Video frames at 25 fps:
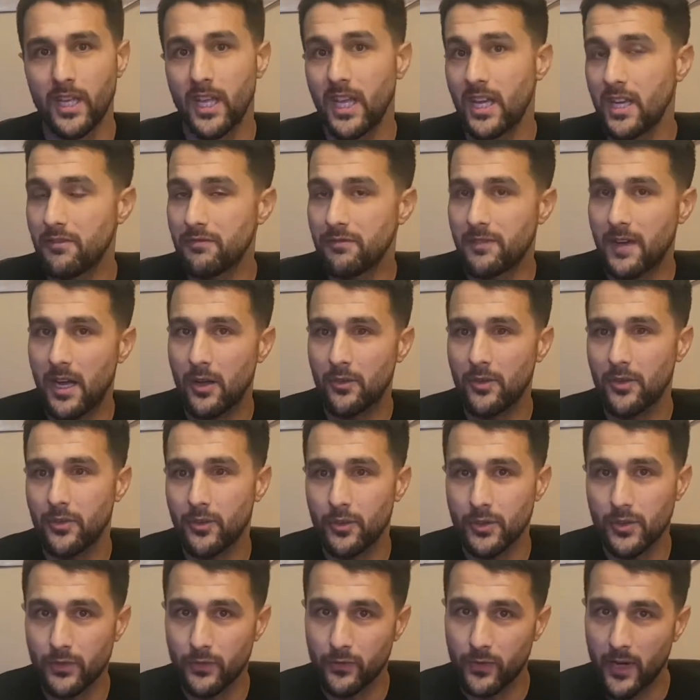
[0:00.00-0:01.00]
and he found that
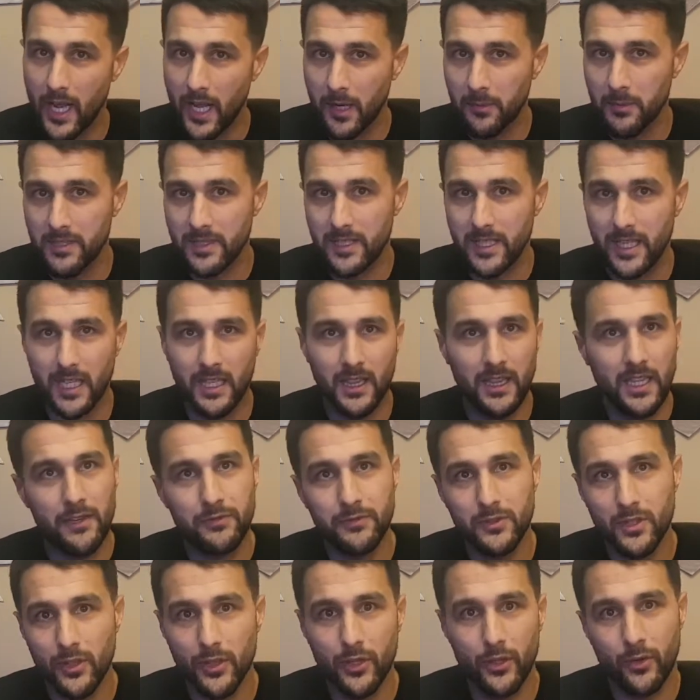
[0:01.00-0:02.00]
those fragments that he
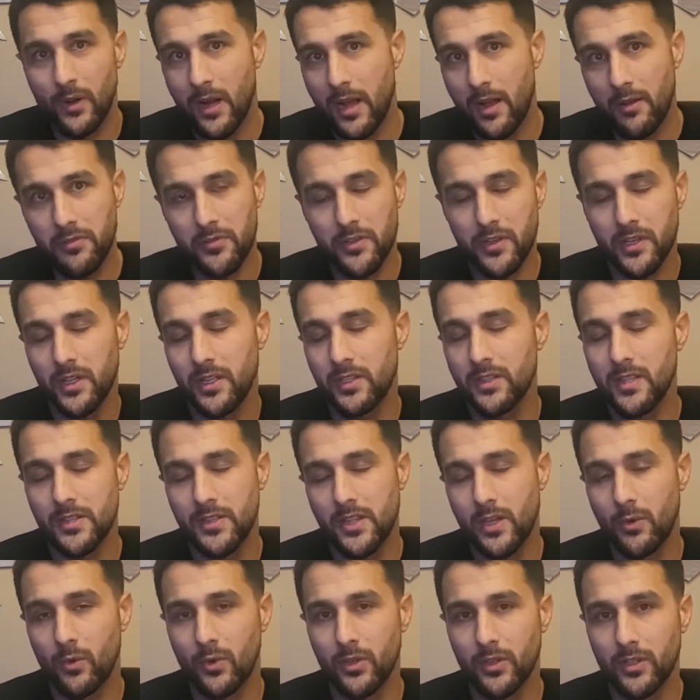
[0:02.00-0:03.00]
left on the ground thinking that
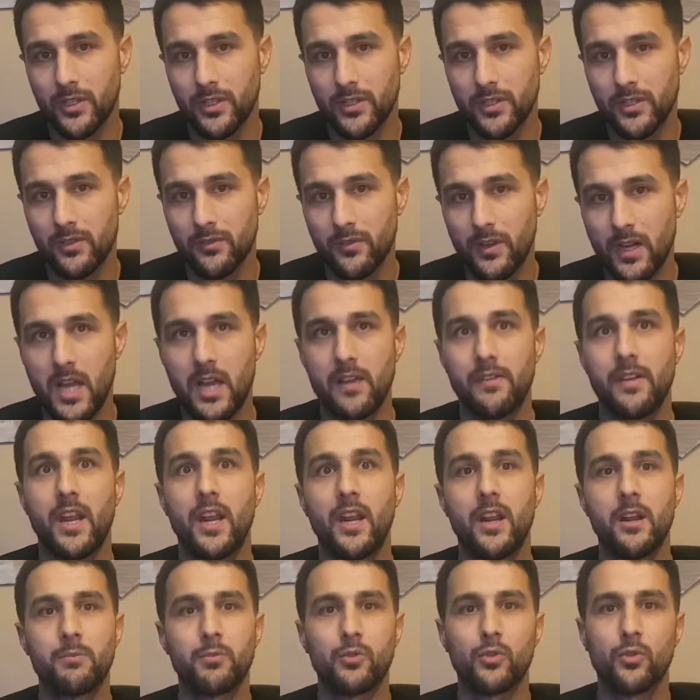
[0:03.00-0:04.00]
they weren't going to survive
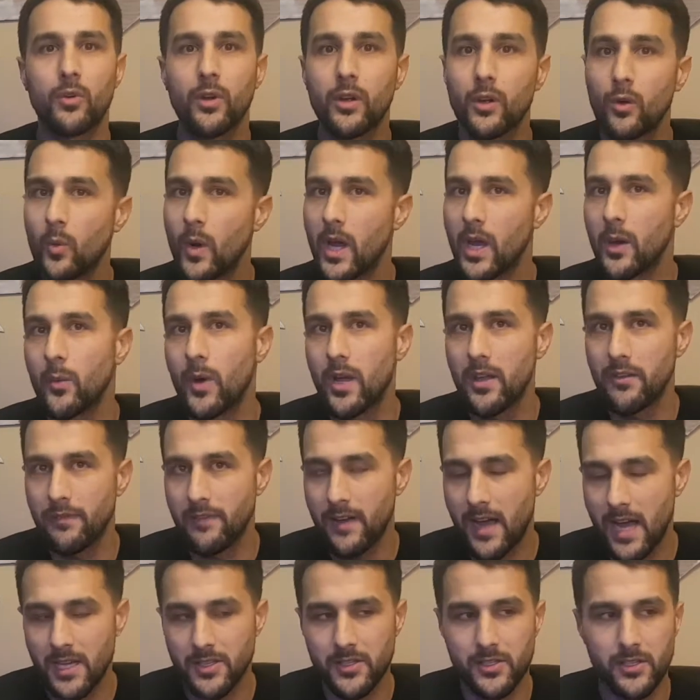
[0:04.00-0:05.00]
ended up growing way, way
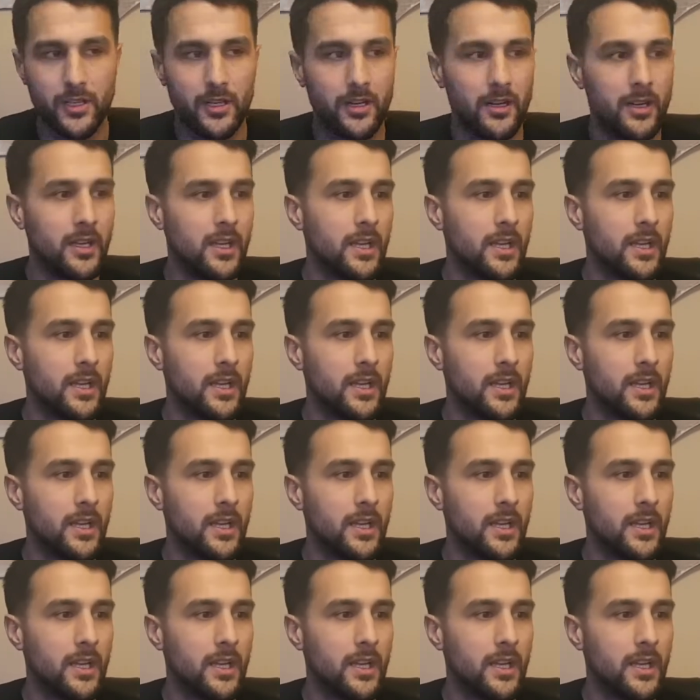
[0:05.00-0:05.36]
faster.